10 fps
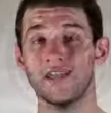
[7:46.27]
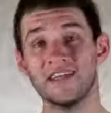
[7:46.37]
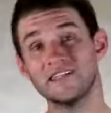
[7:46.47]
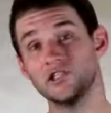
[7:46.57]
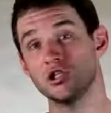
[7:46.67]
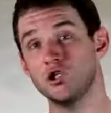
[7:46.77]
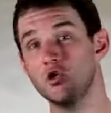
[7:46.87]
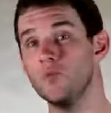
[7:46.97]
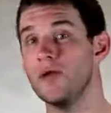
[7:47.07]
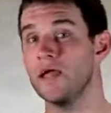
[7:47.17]
lets
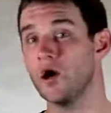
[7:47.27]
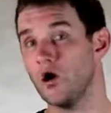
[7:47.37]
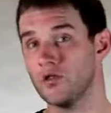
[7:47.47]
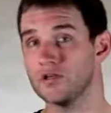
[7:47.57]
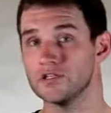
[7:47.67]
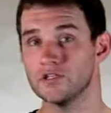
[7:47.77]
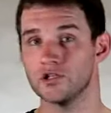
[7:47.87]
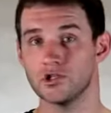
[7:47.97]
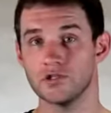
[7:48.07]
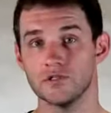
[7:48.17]
you make all the
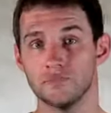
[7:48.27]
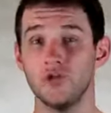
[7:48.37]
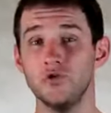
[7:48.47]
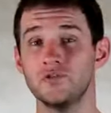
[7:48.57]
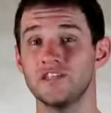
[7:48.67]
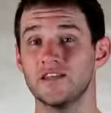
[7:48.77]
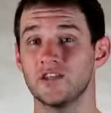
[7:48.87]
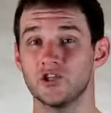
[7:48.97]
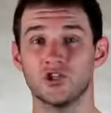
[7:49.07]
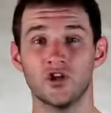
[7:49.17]
decisions. You set
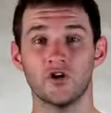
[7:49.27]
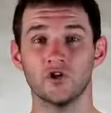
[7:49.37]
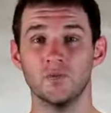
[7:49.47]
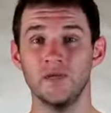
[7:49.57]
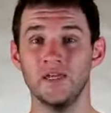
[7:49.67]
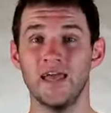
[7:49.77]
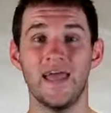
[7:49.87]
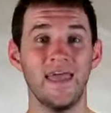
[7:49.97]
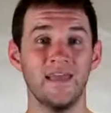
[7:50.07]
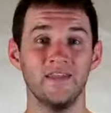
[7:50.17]
the shutter speed
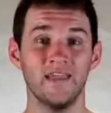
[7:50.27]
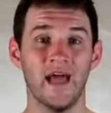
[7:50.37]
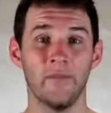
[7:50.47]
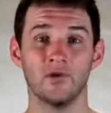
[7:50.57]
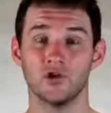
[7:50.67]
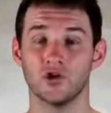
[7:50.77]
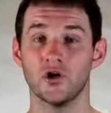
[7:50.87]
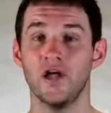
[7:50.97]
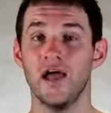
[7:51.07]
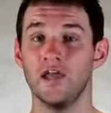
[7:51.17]
and the
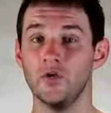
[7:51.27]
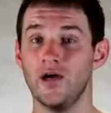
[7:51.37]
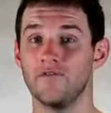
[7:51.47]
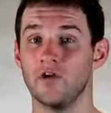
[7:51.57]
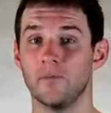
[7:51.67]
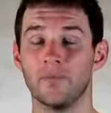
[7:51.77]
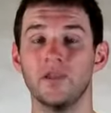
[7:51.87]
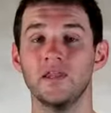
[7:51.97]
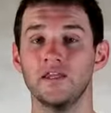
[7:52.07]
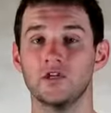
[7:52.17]
aperture, and you have
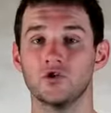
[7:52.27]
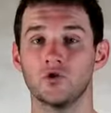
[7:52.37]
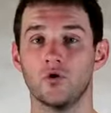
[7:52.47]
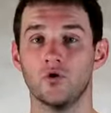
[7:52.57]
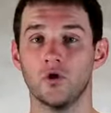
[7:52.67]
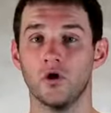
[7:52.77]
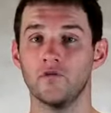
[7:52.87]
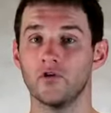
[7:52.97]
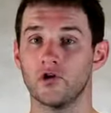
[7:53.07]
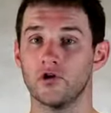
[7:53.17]
complete control
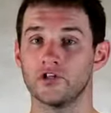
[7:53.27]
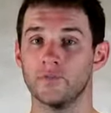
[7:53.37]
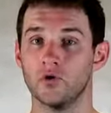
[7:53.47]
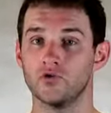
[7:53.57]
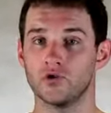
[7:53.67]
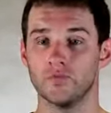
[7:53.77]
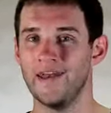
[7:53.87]
over your exposure.